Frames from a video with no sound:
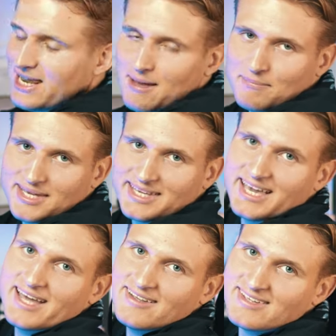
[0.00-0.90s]
Let me
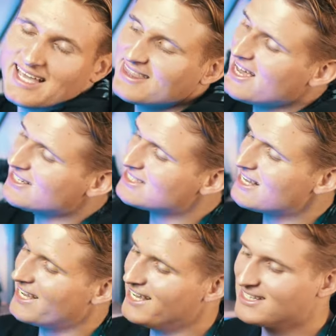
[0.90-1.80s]
get it, and that is
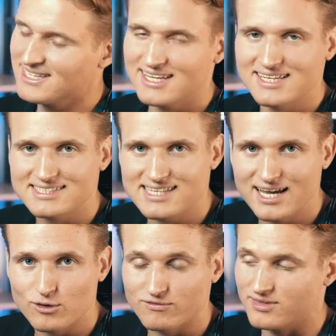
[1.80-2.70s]
hidden
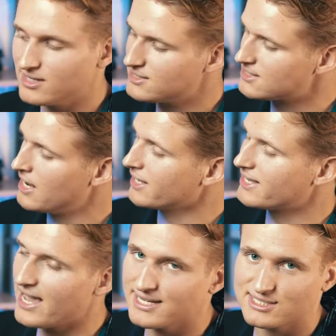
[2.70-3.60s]
inside of this
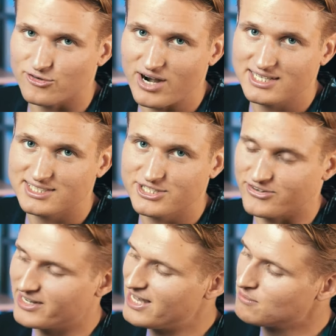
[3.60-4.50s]
case right
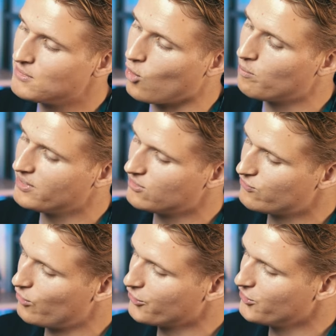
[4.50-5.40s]
here. Let me open it
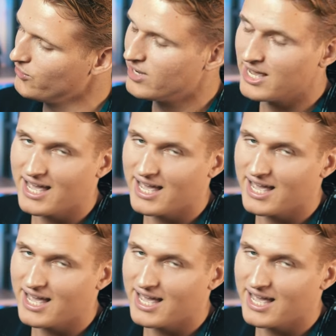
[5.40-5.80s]
for you.